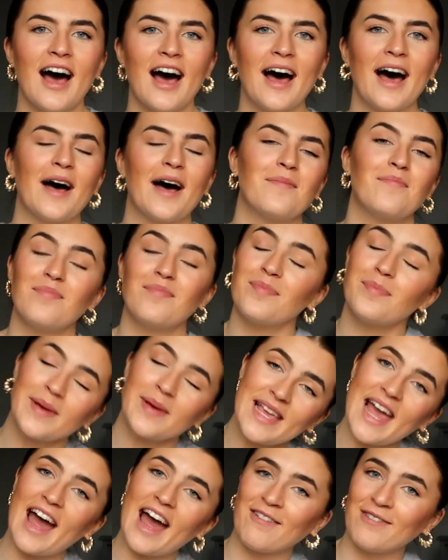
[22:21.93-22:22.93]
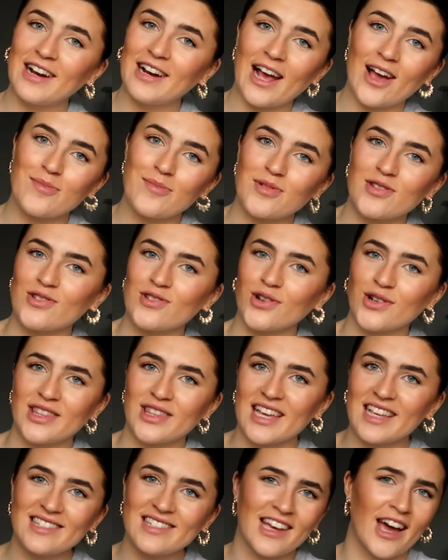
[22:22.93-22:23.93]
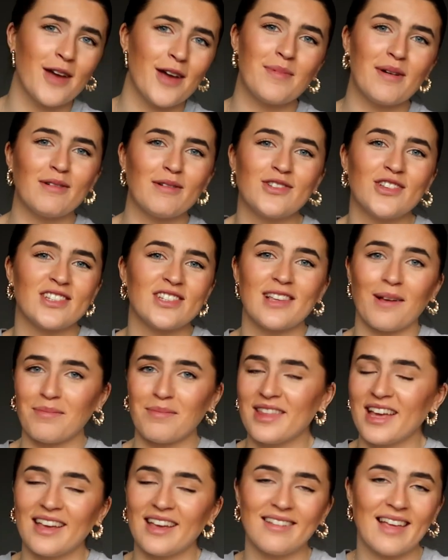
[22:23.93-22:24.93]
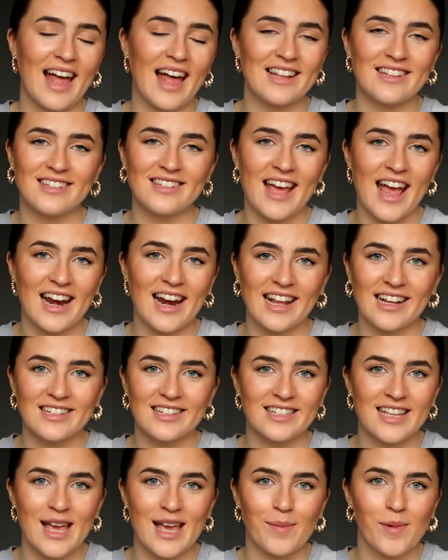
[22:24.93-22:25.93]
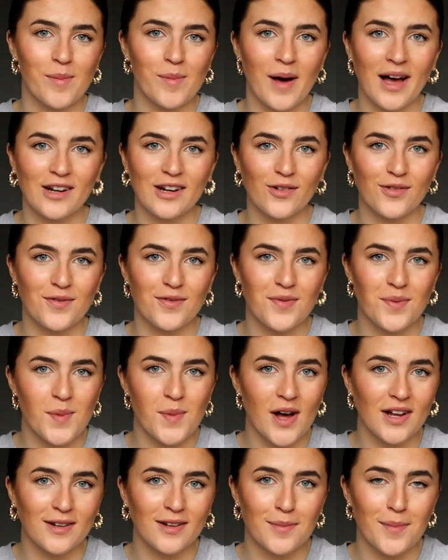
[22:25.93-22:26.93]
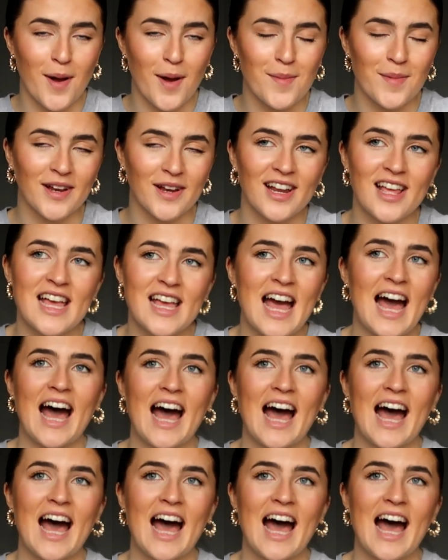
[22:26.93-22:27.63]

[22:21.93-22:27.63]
But yeah, I really hope you enjoyed this. I hope it was just something entertaining to keep your mind off the world at the moment.